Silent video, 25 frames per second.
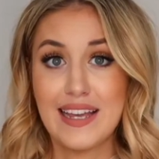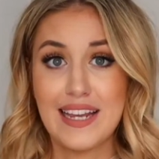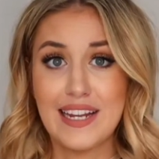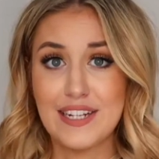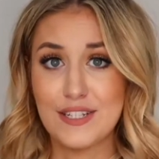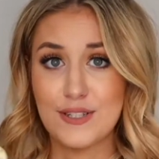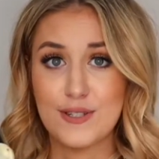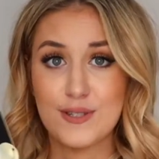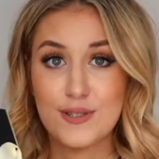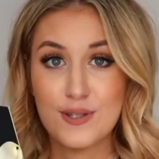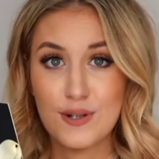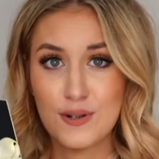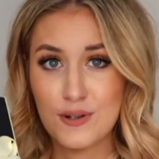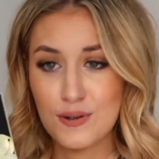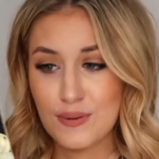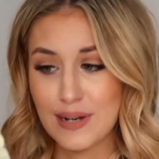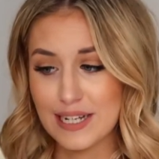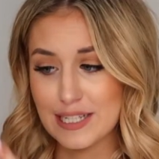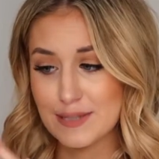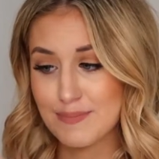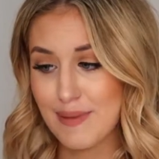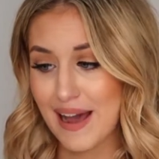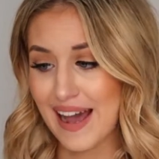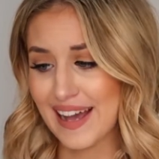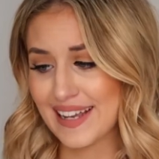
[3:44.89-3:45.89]
It's just
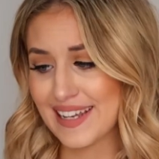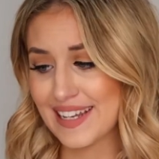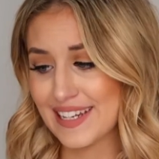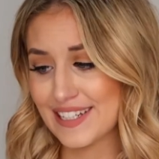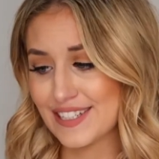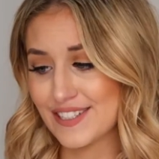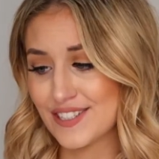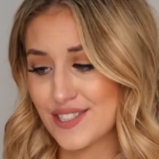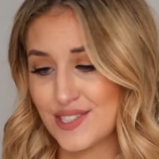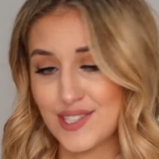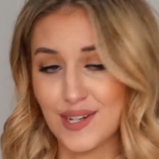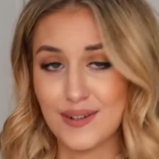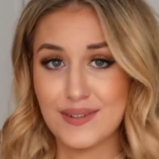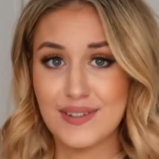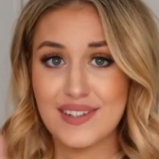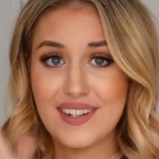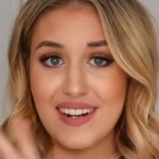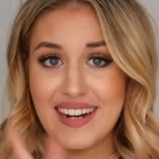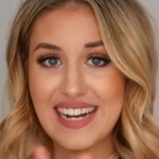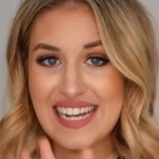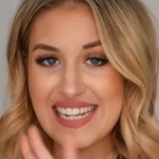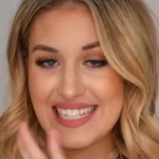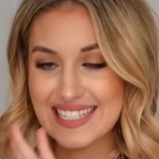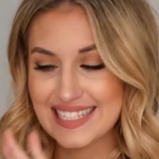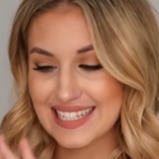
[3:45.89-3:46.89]
always packaged so
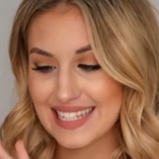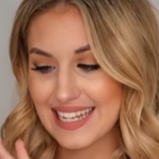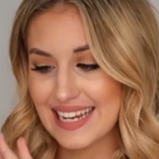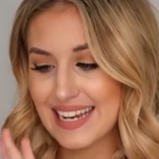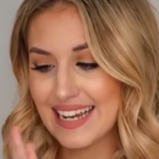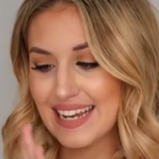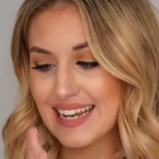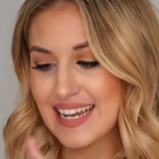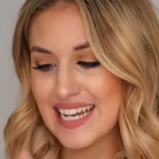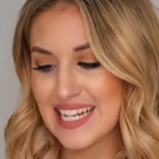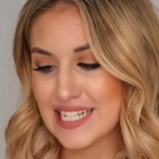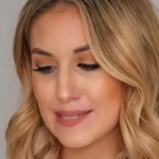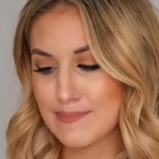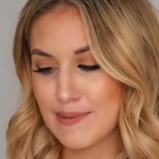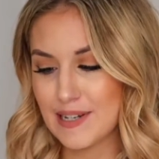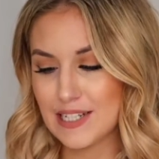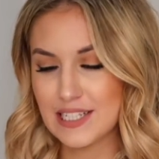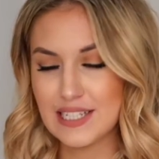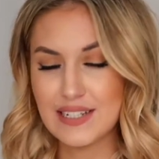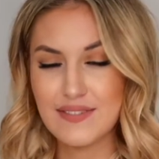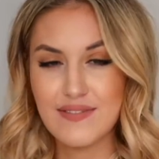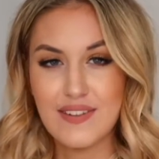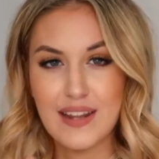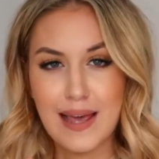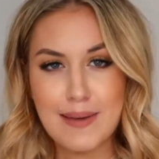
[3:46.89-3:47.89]
nicely,
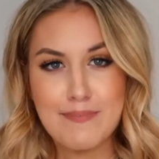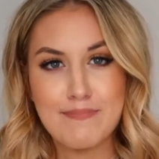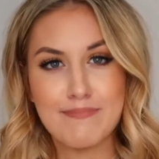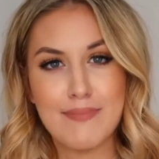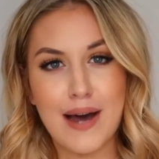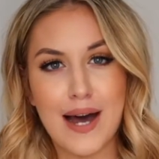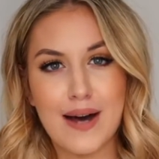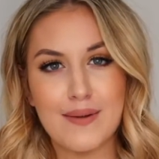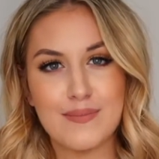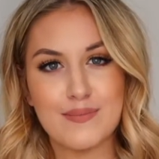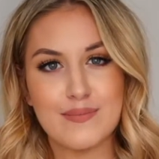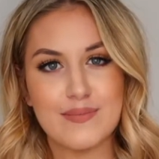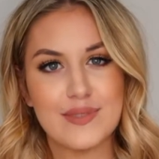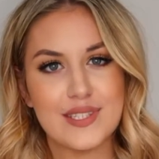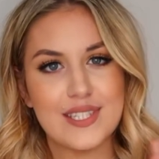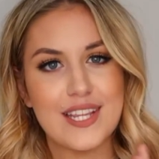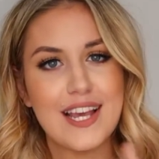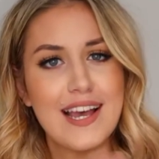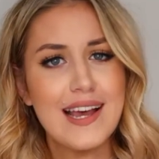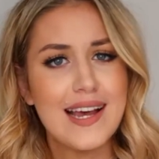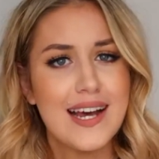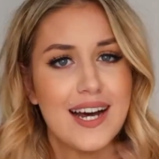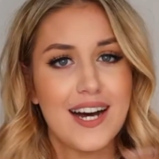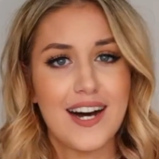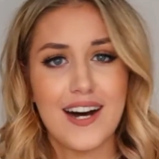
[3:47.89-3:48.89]
especially for like mums,
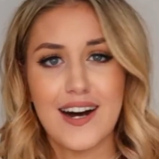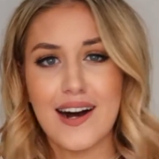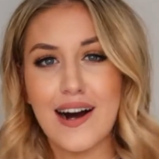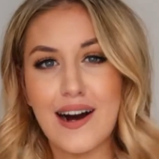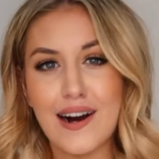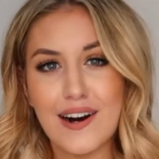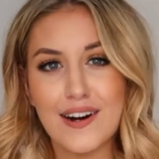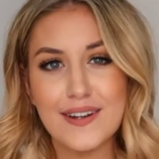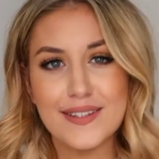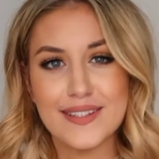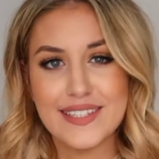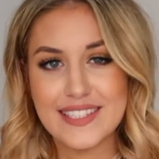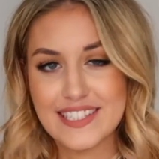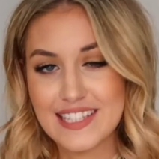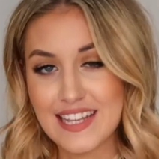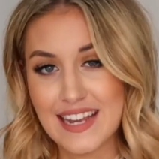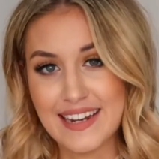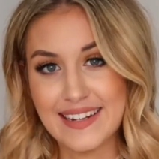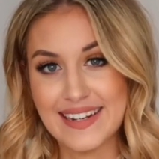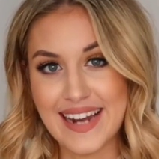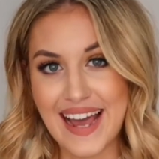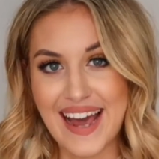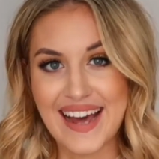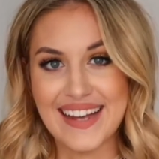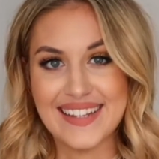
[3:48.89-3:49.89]
aunts,
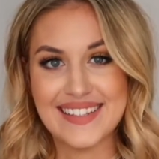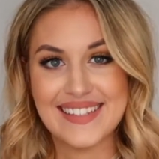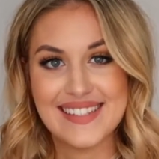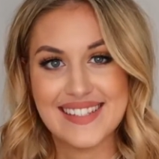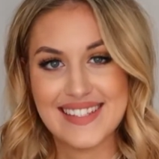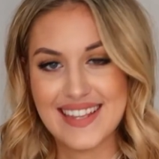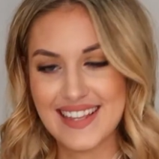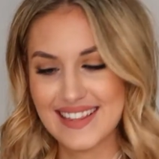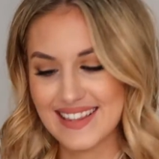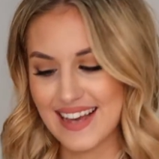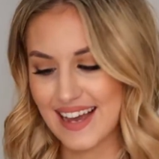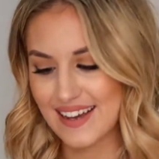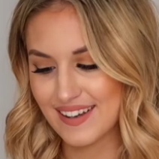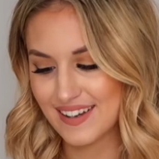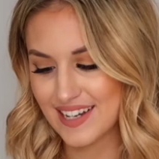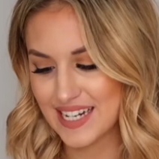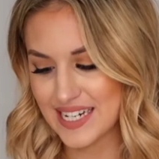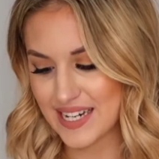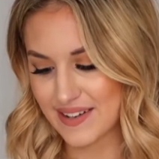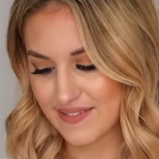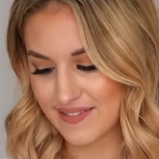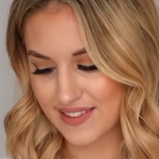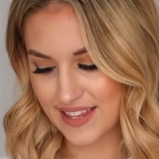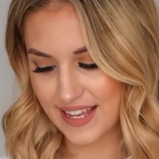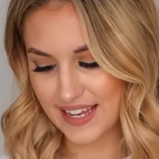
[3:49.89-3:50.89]
nans, that
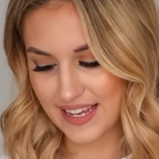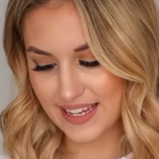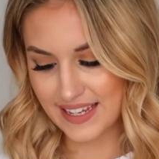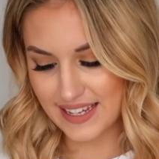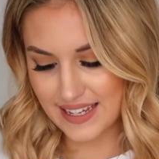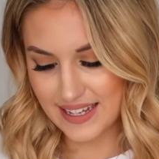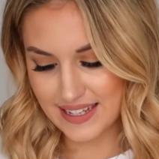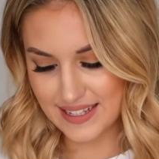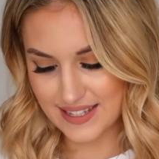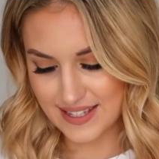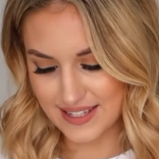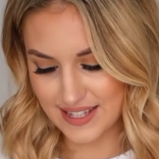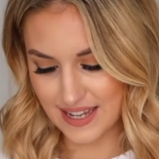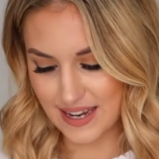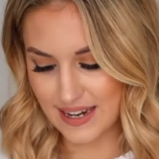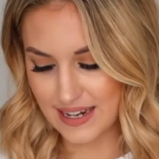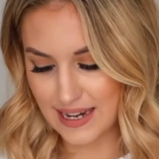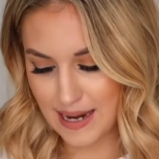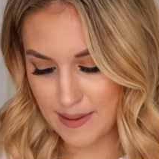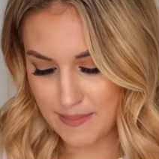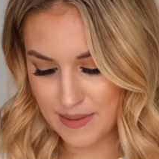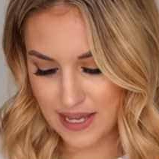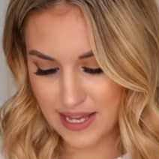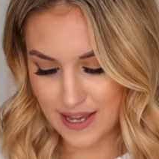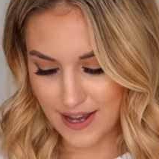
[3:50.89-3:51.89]
kind of thing. So
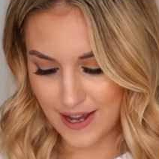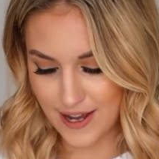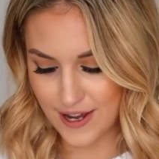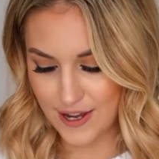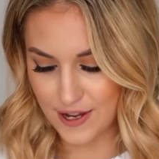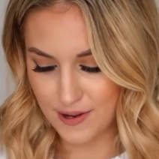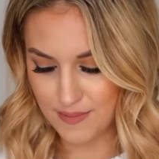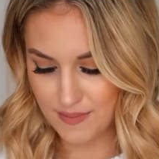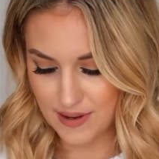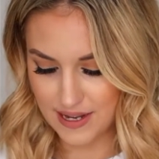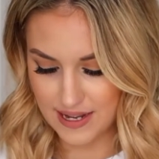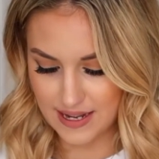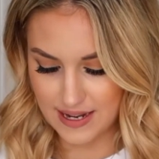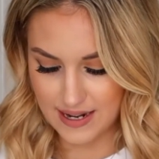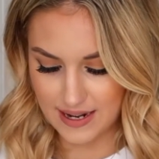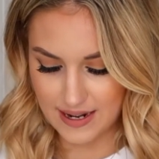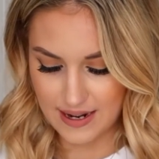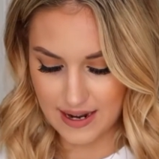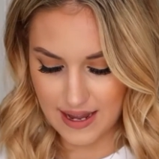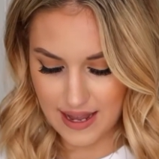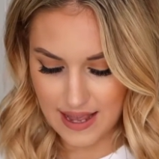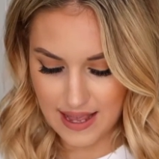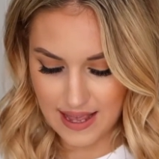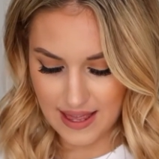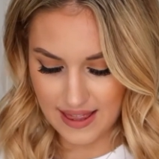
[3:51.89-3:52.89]
let me open
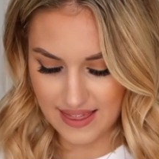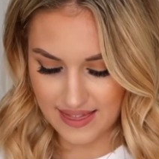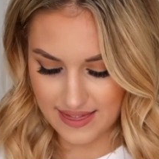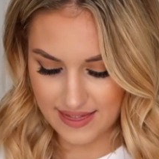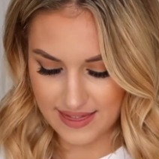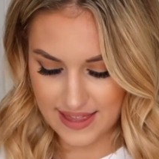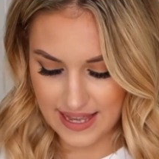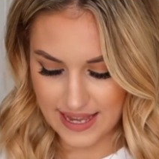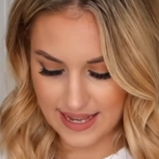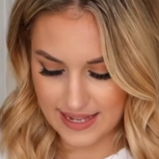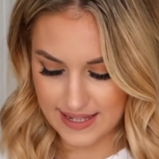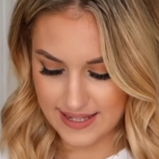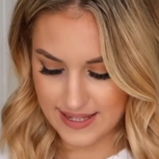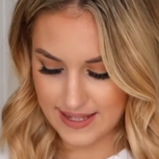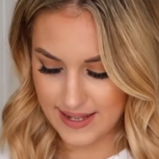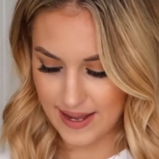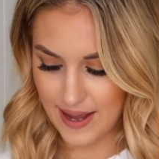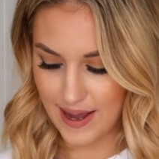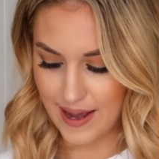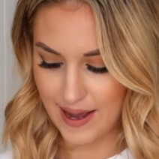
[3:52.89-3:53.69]
this